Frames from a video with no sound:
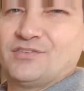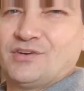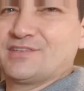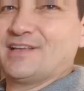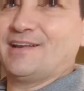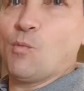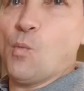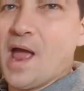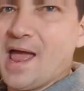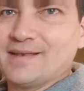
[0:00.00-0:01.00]
it starts getting
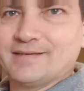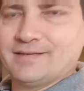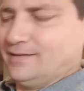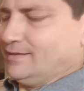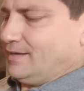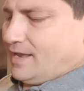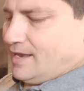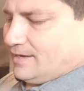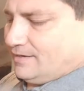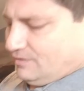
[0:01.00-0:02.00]
wet,
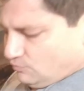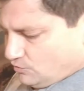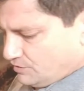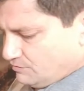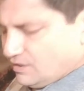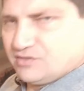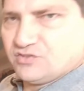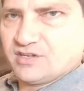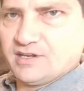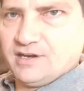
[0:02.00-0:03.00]
and
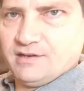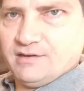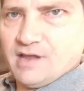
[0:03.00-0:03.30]
it's gonna